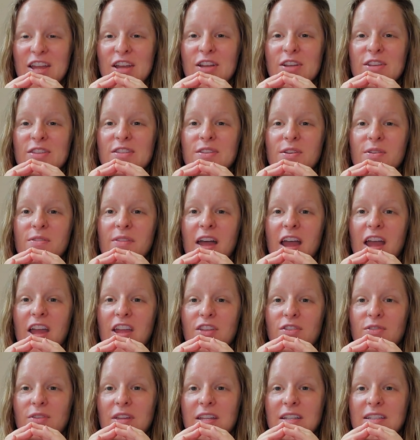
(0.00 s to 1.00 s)
so that
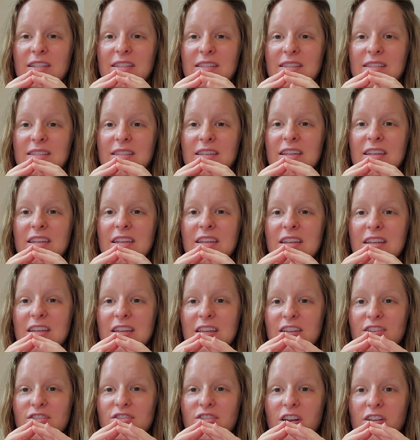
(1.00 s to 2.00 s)
you can see
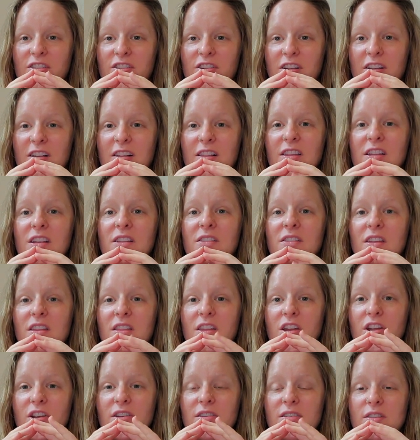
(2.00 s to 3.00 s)
each other clearly.
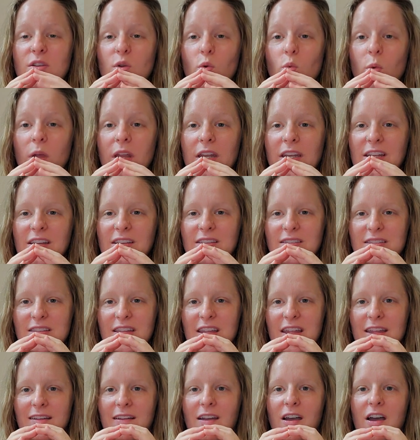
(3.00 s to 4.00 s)
There's
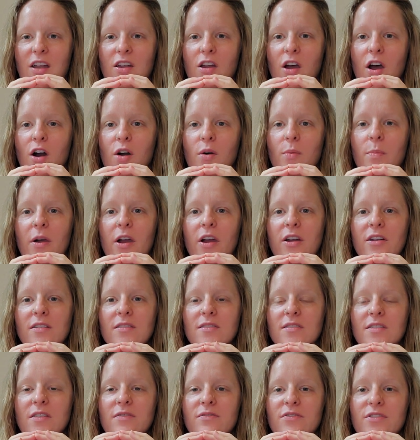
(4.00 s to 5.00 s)
witnessing on all
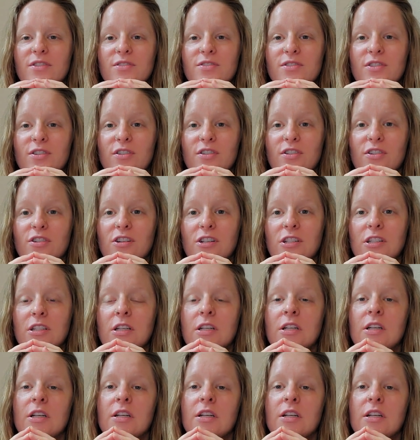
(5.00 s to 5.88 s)
parts of the circle